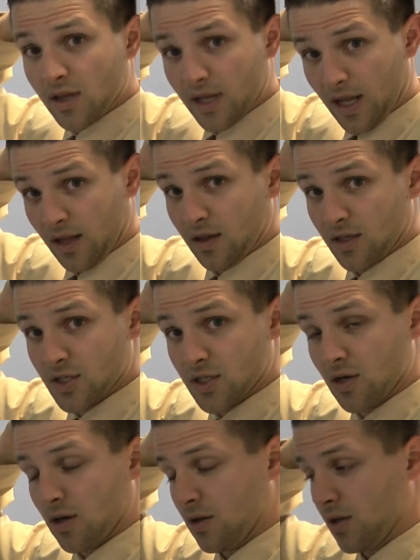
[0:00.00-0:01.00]
the
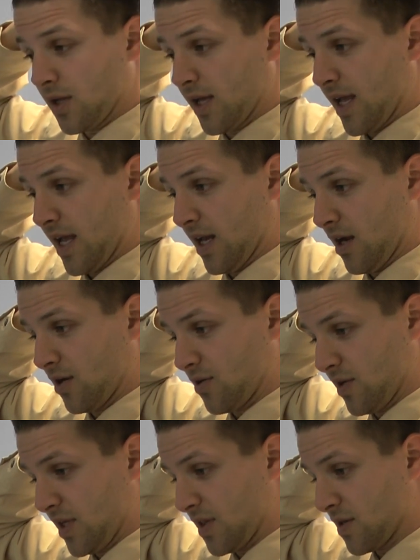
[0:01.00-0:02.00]
skull. And
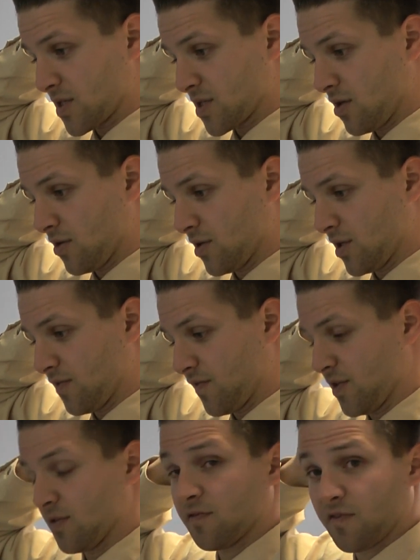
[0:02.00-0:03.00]
underneath the skull, you're going to
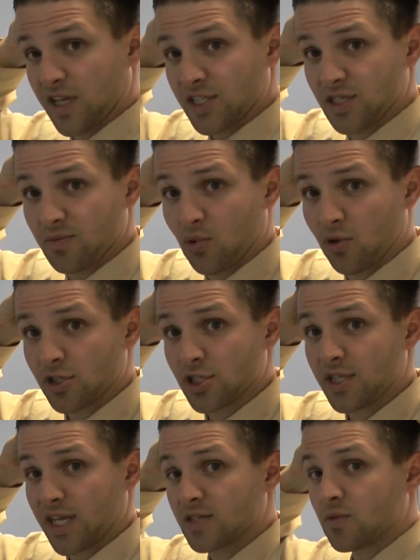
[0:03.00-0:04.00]
feel the fleshy
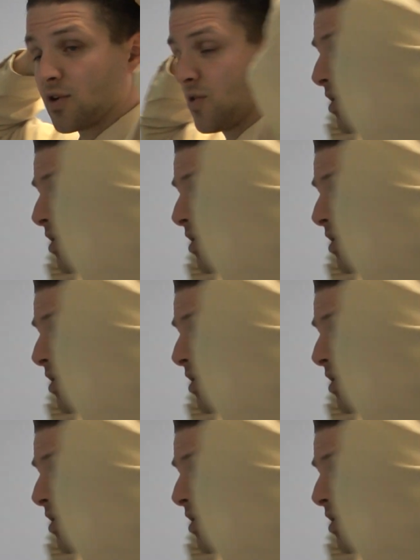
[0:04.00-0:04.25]
portion. That's where